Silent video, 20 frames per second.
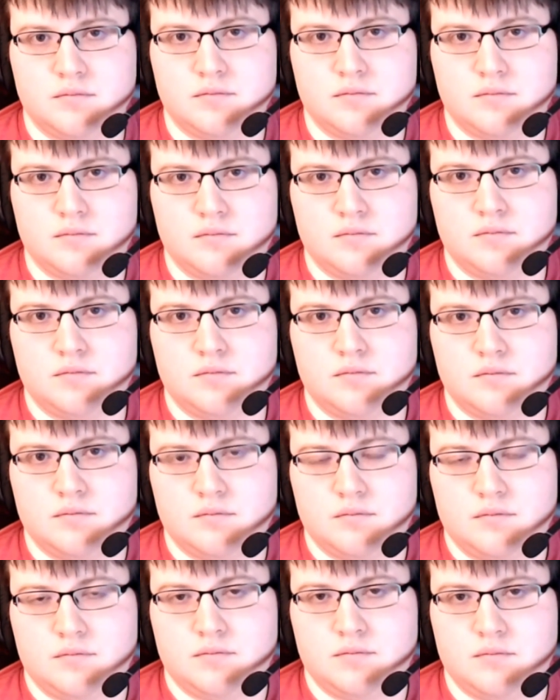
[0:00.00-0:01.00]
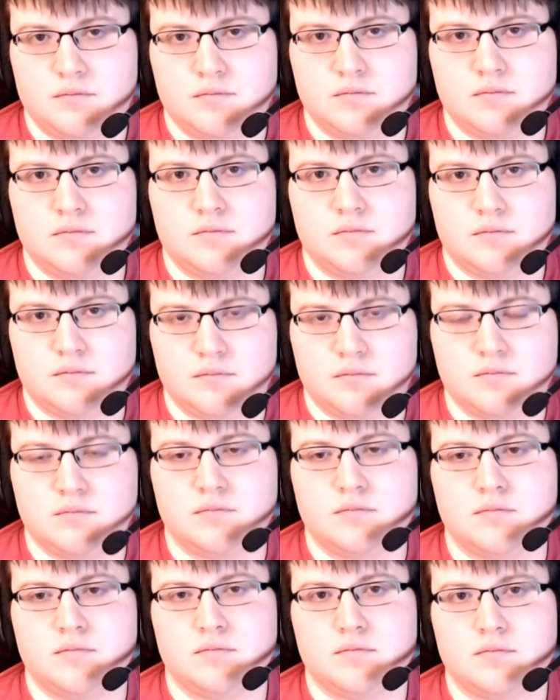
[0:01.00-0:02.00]

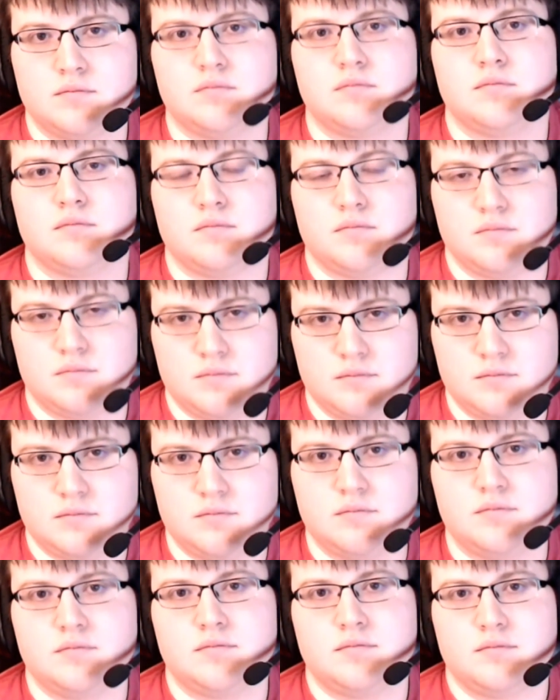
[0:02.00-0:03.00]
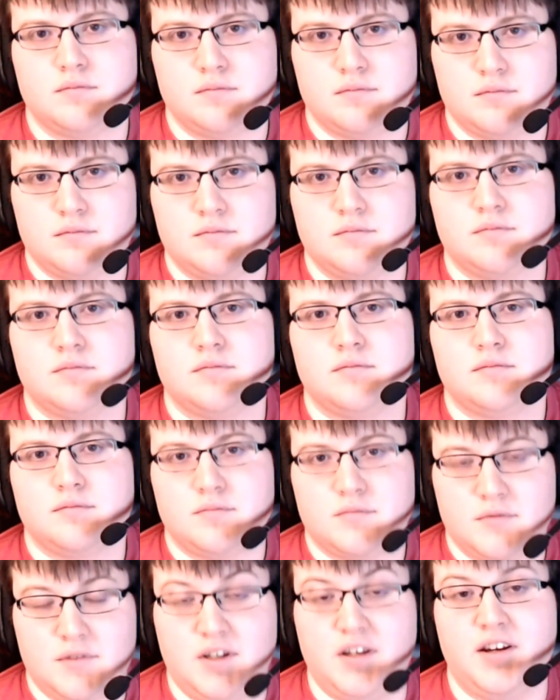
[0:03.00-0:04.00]

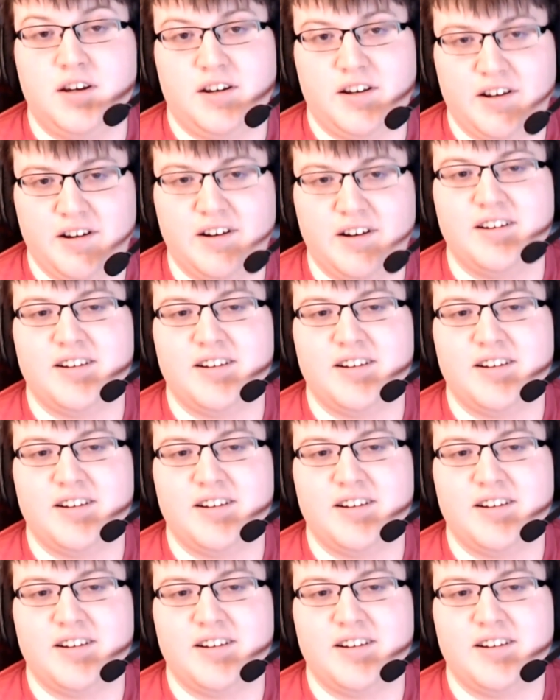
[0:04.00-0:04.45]
(silent)